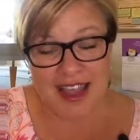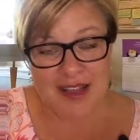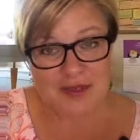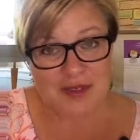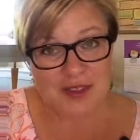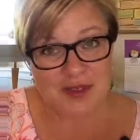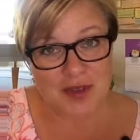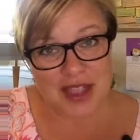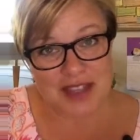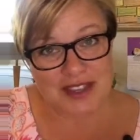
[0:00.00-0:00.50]

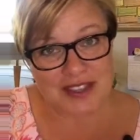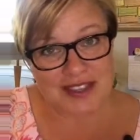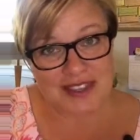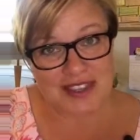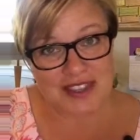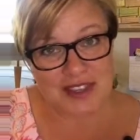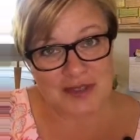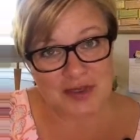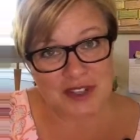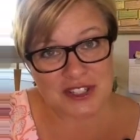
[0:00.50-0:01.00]
so I can
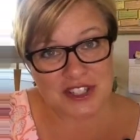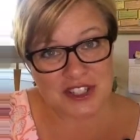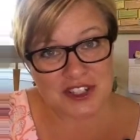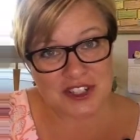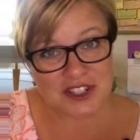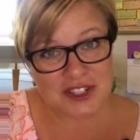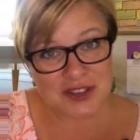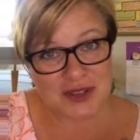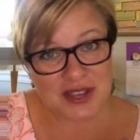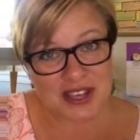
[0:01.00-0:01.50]
see what you're
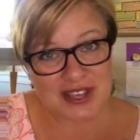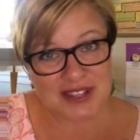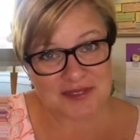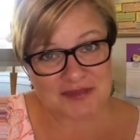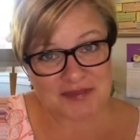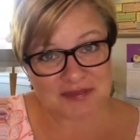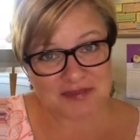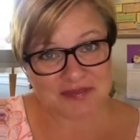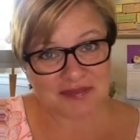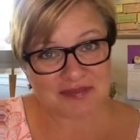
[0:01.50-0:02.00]
doing.